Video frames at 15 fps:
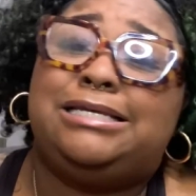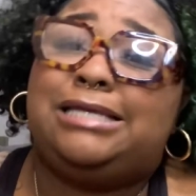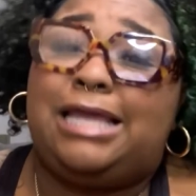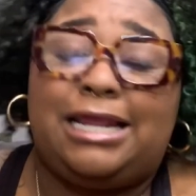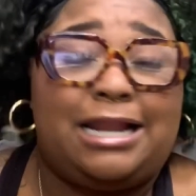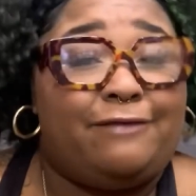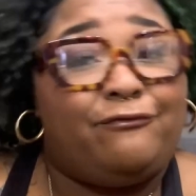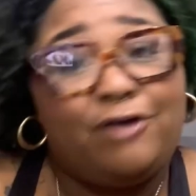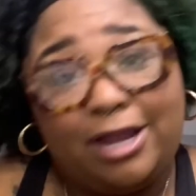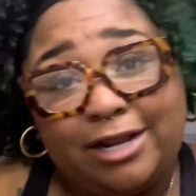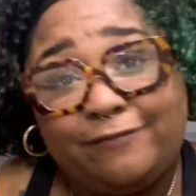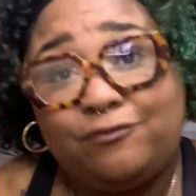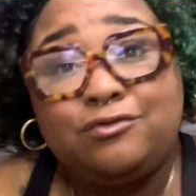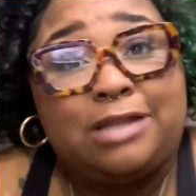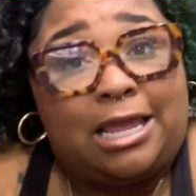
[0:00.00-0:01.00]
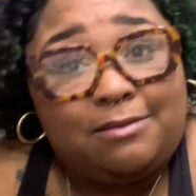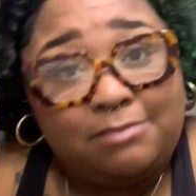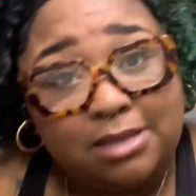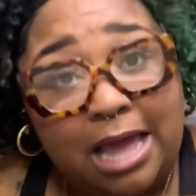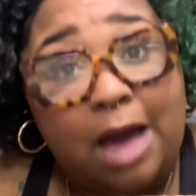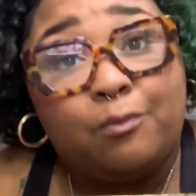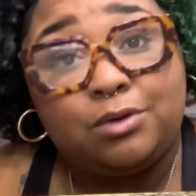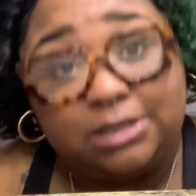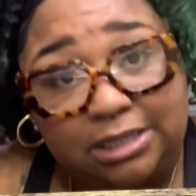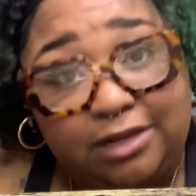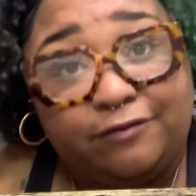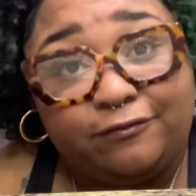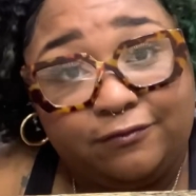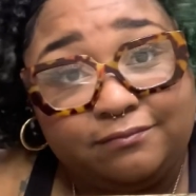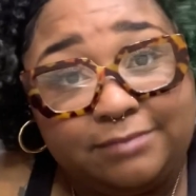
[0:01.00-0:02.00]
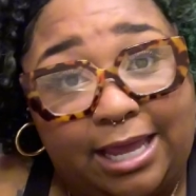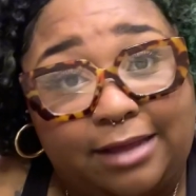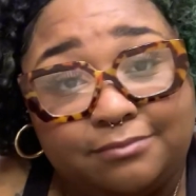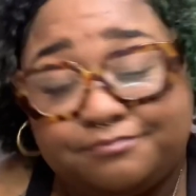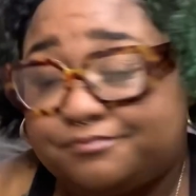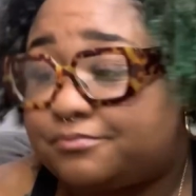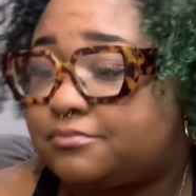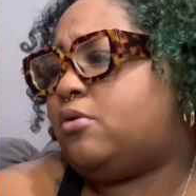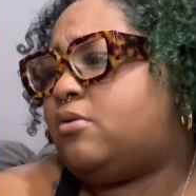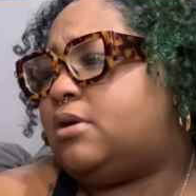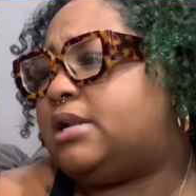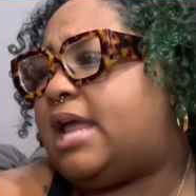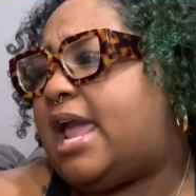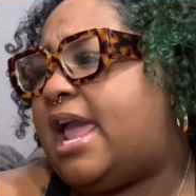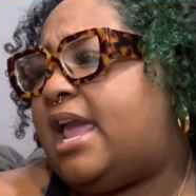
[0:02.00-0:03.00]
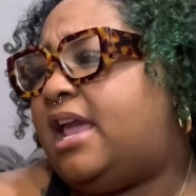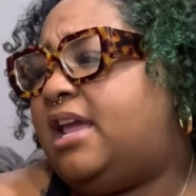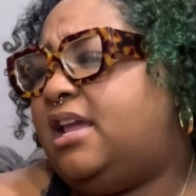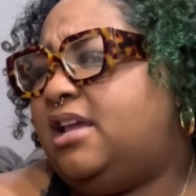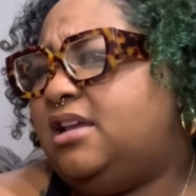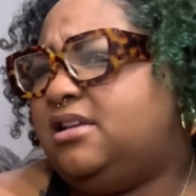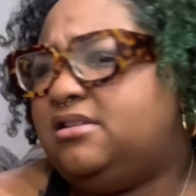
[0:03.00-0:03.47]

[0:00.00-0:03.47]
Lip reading: And fuck it, if you like me, I will leave. Yeah. On 8.